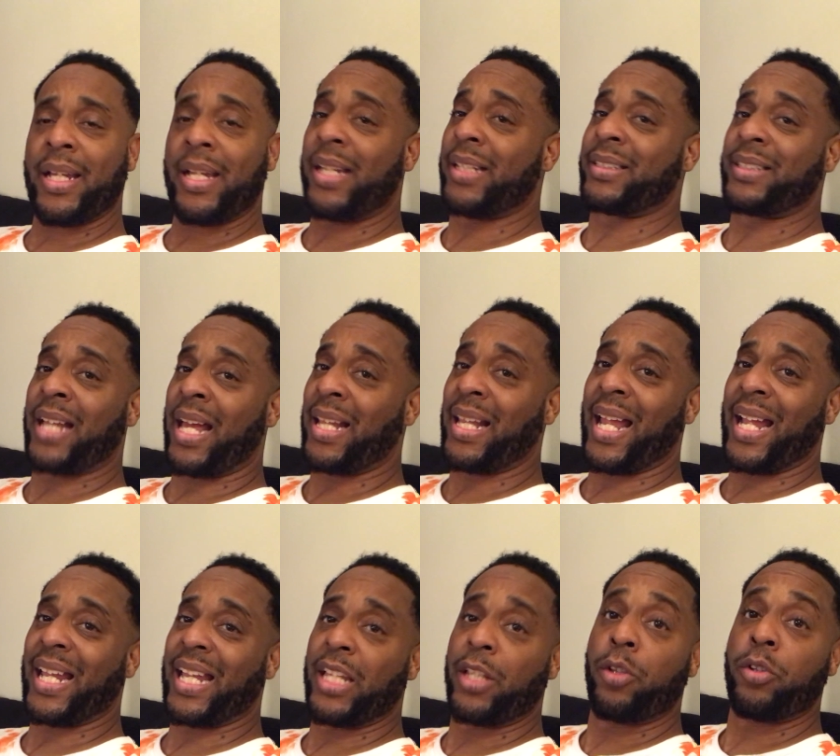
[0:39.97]
It's not
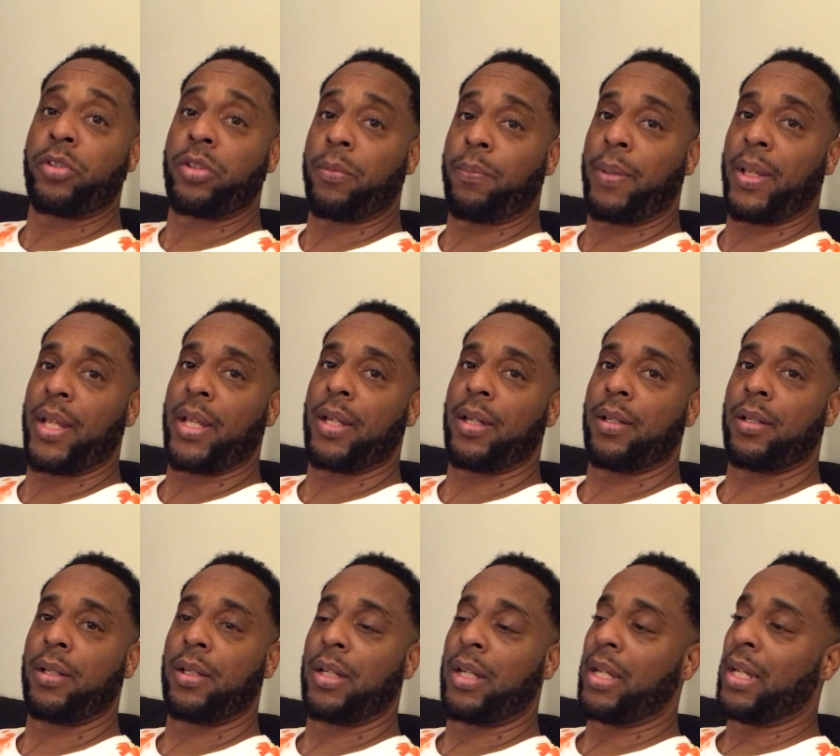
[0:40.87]
like it used to be.
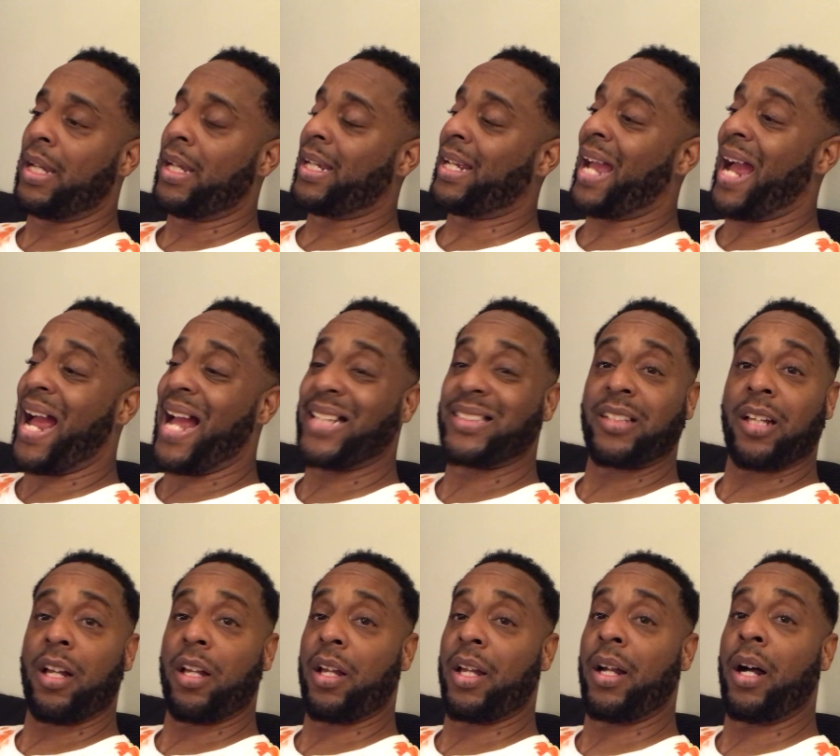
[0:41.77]
Guys
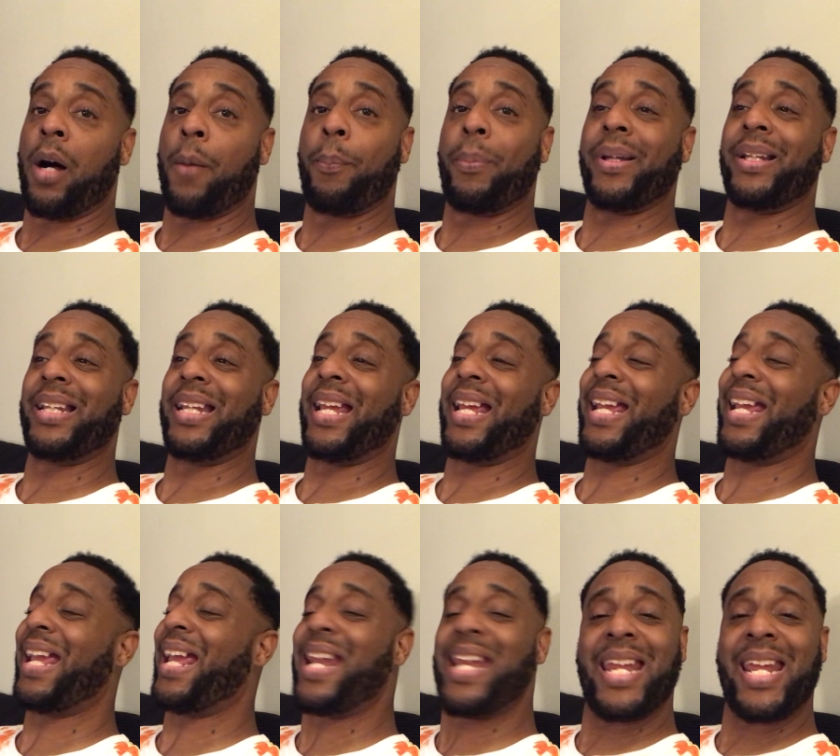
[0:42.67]
are humping
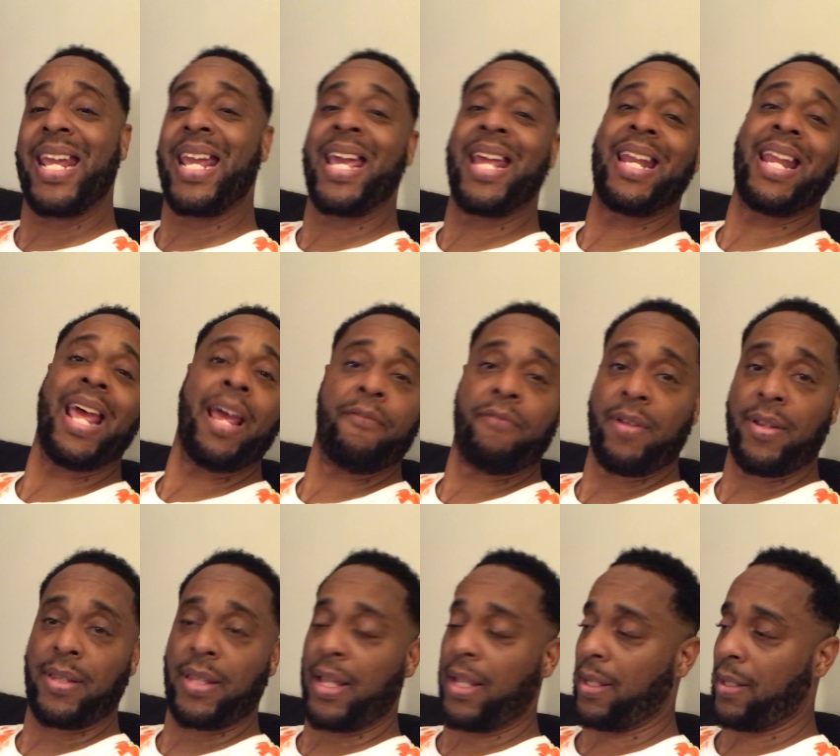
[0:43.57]
any and
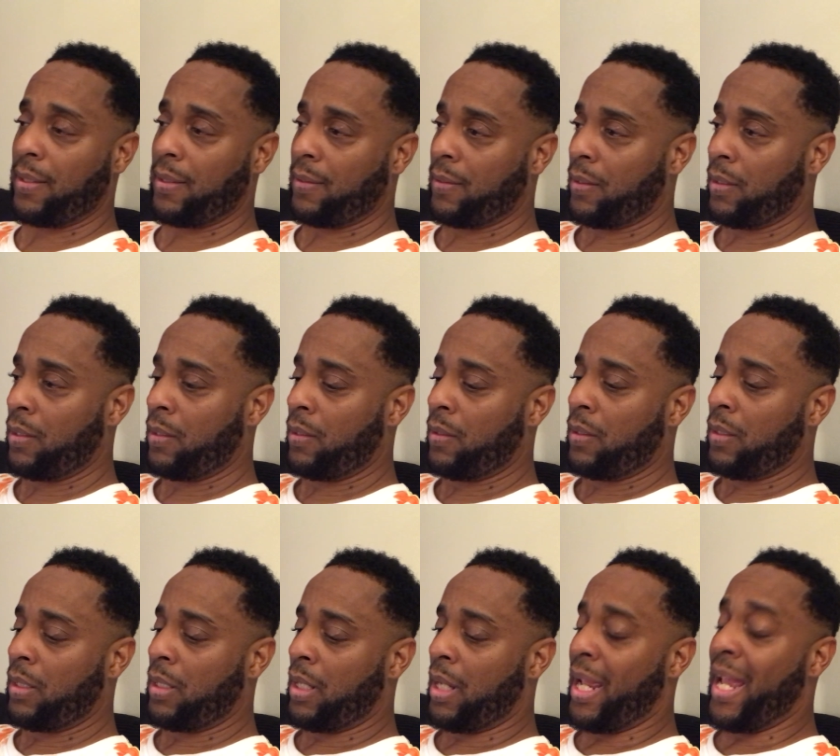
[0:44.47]
everything.
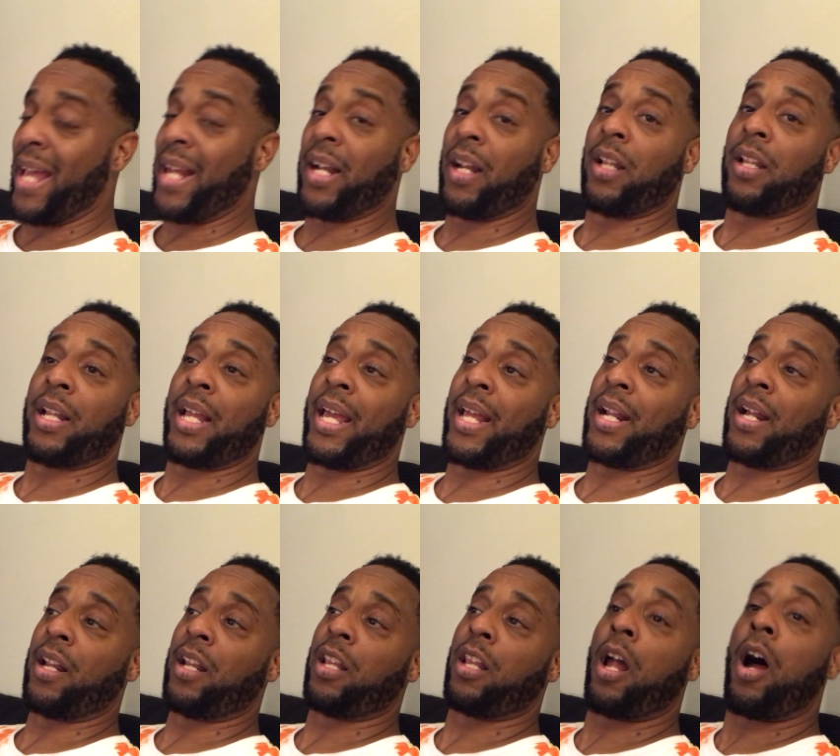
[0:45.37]
At a, at
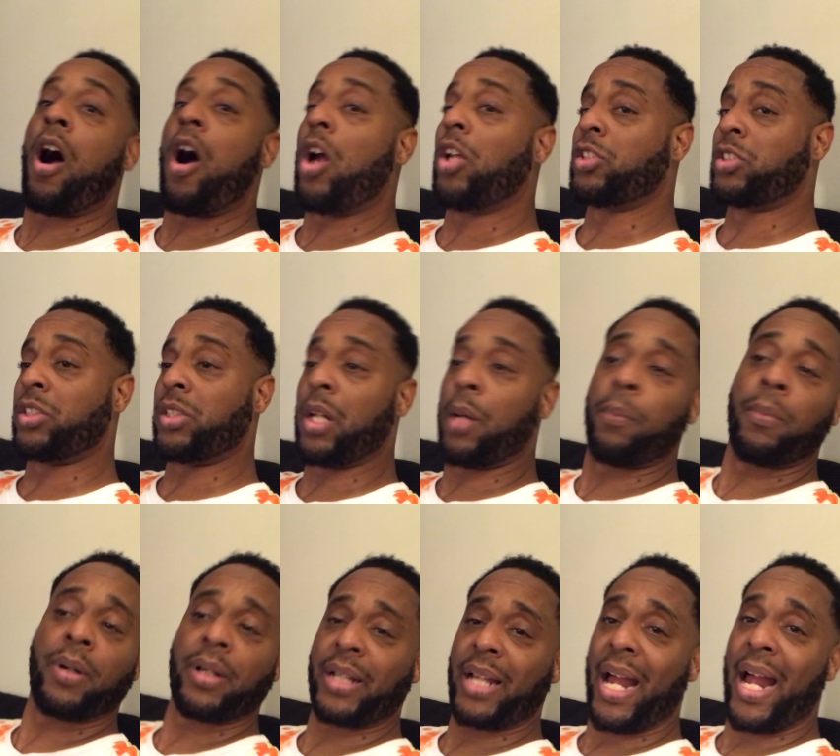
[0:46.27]
a large
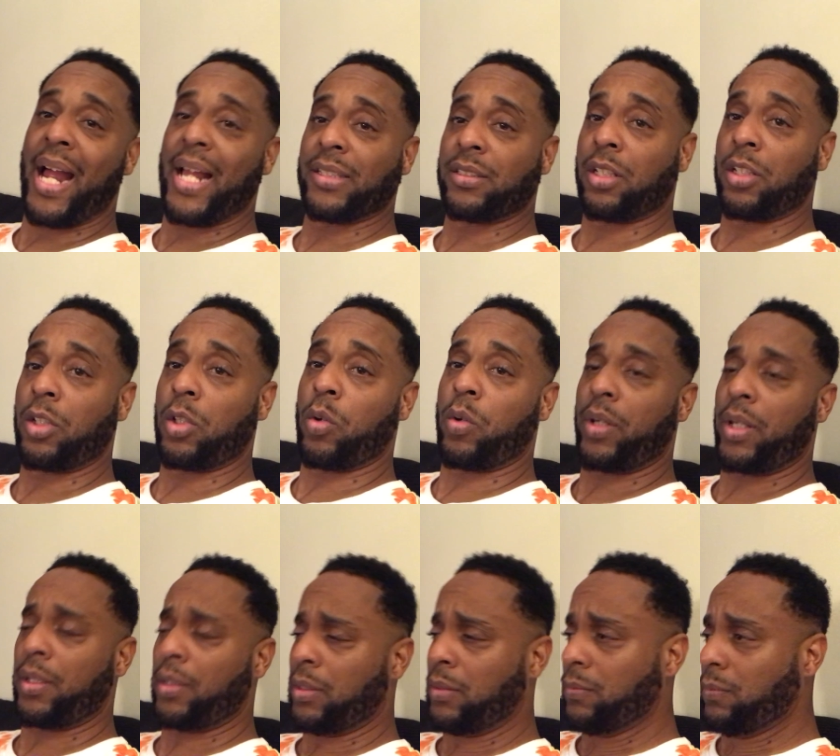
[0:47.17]
number of guys are doing
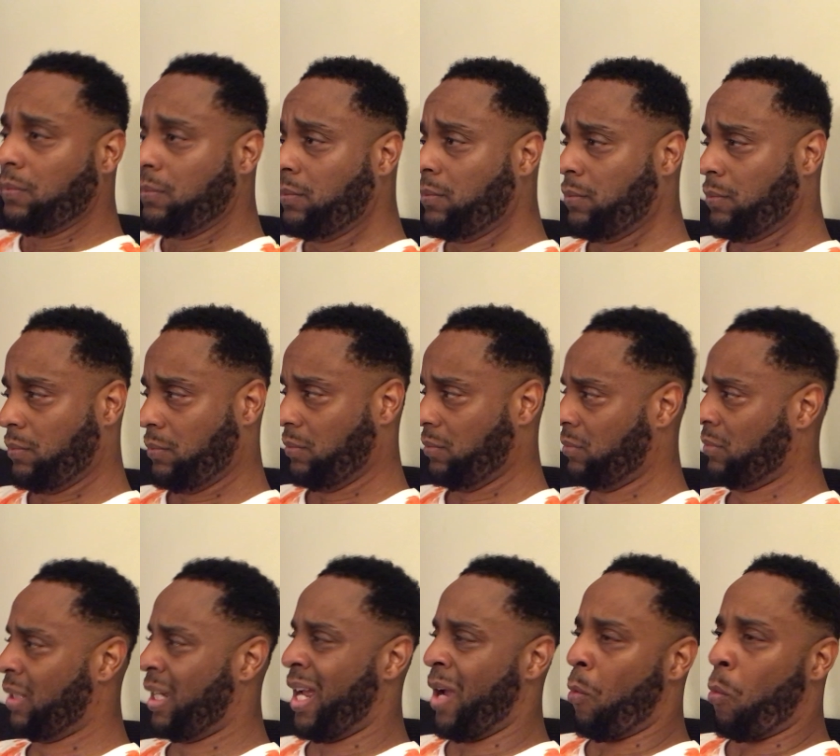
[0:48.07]

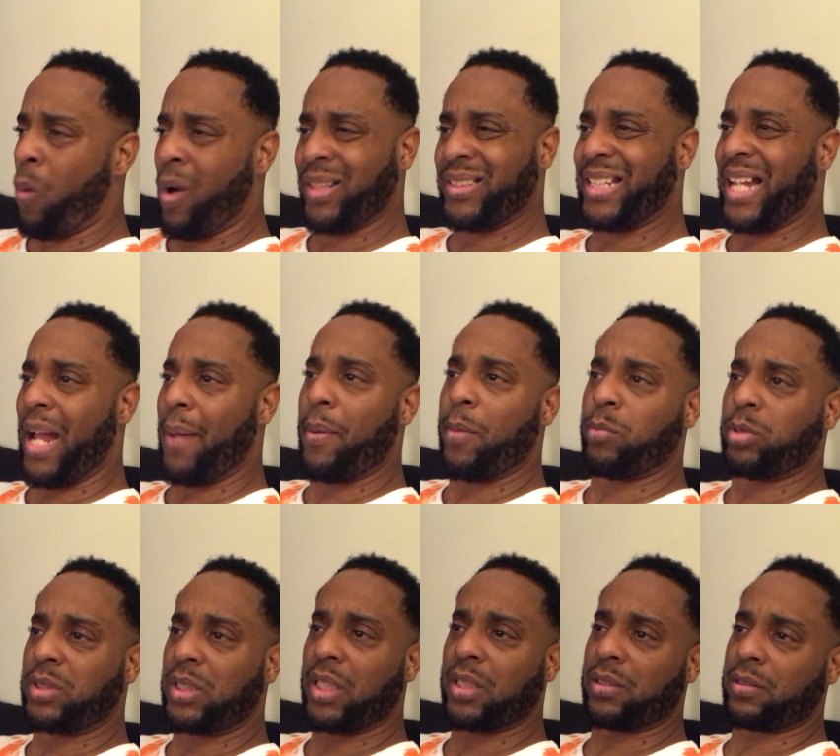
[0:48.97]
it. At one time it
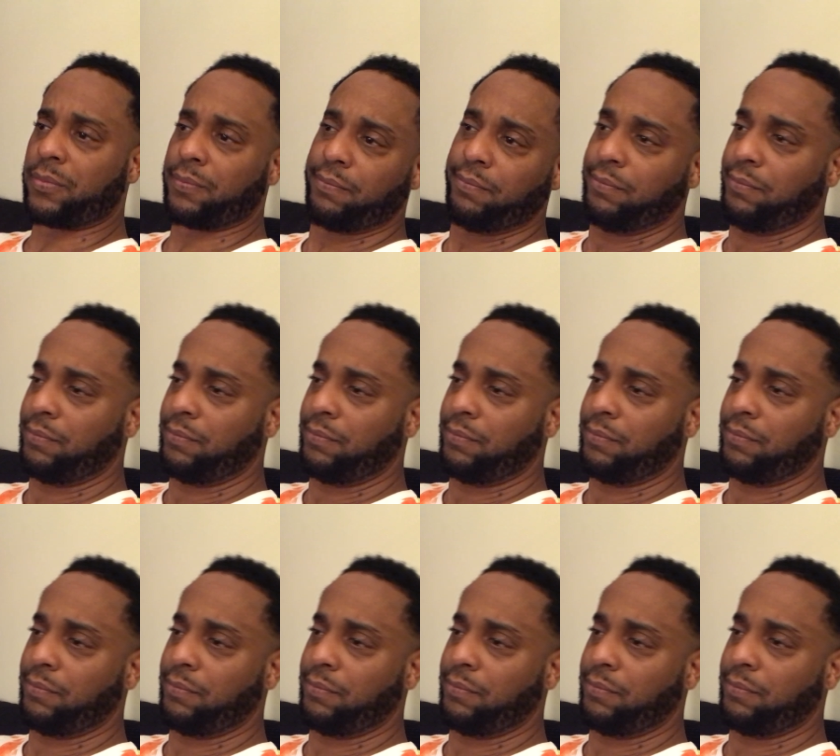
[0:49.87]
was just,